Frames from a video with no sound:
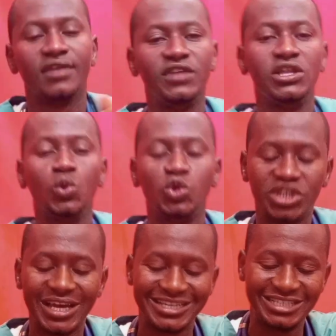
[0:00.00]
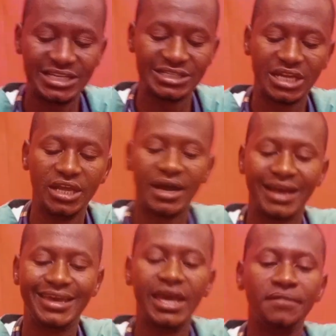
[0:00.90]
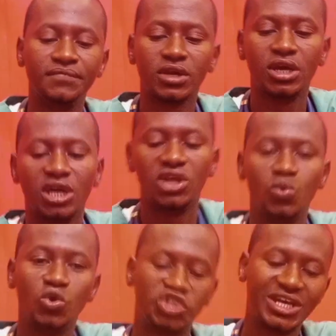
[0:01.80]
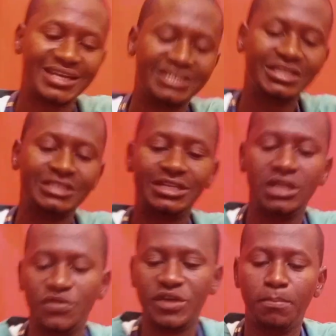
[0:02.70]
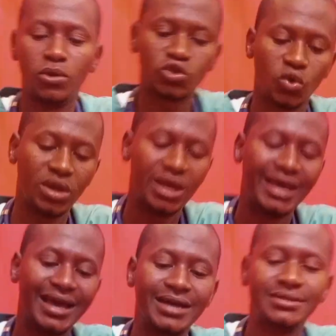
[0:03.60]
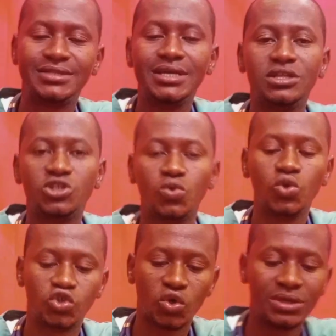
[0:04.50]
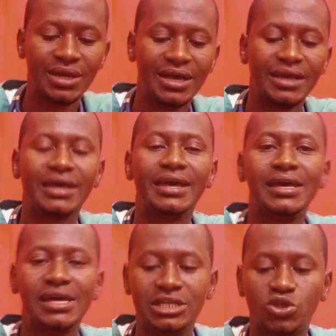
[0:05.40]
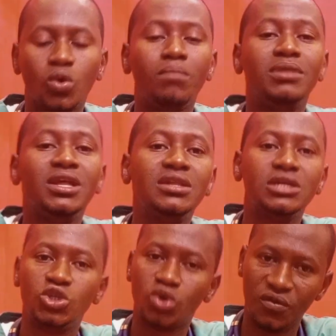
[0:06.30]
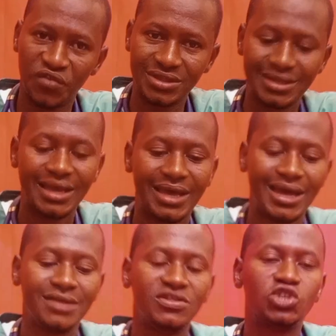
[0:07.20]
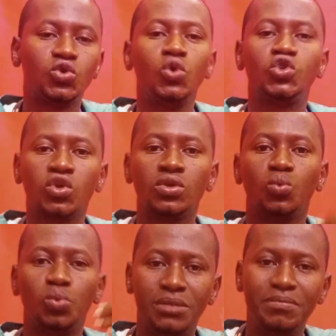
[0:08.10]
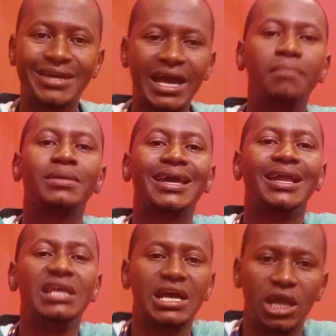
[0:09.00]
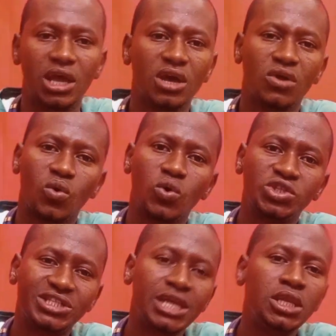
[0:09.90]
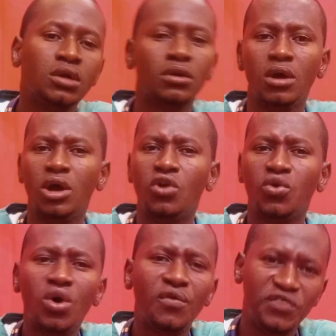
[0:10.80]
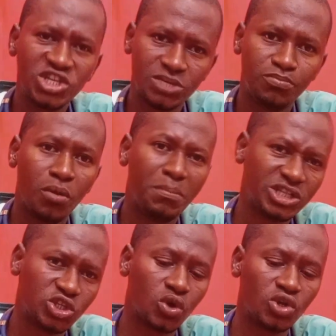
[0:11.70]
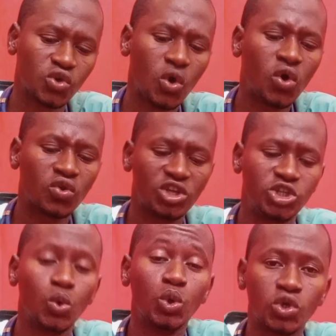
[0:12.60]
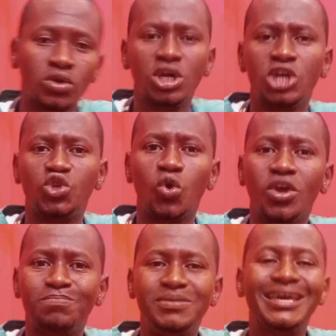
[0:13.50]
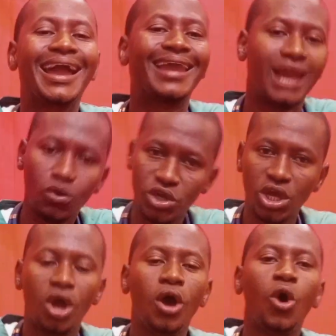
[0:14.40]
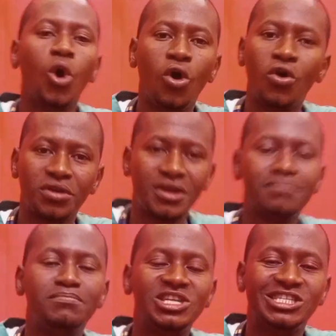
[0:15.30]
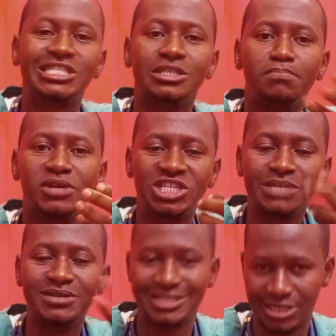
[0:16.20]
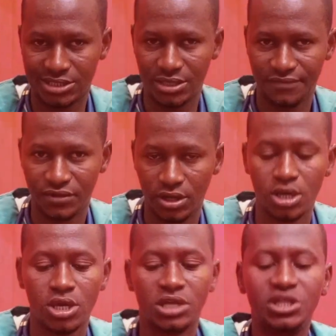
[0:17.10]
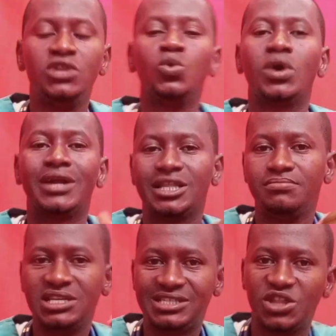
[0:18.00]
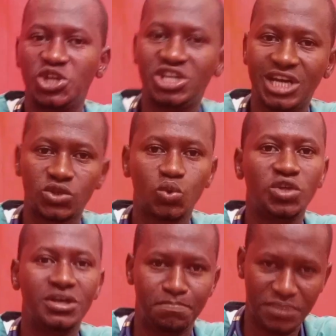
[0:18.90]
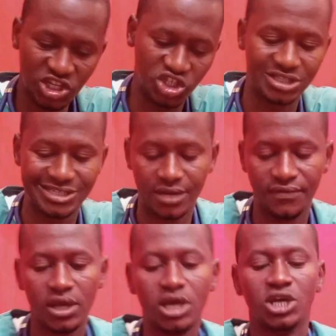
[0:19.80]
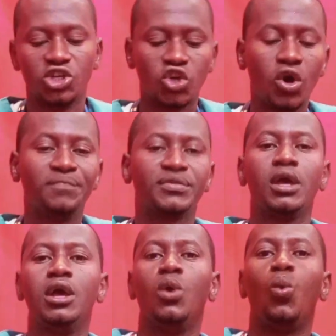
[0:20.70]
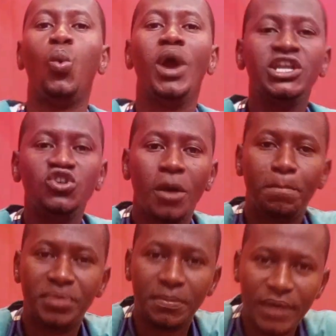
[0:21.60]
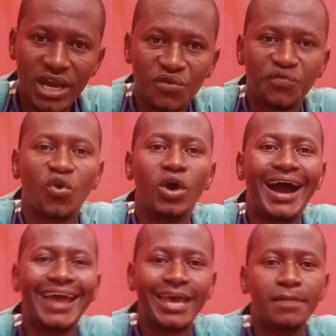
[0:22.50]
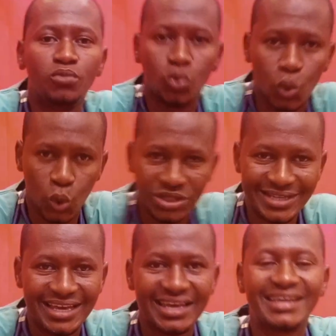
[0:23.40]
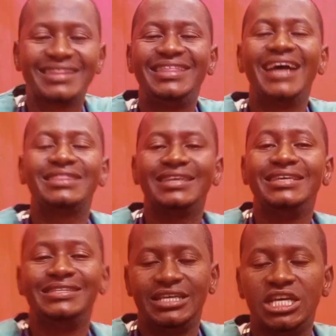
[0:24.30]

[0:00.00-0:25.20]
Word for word: then you shake gently again you shake gently the bottle until the solution uh, is completely dissolved and the solution will become clear containing no visible particles or the solution should not be cloudy or precipitate then you can administer the drug to the patient. So when you are preparing for IM route, that is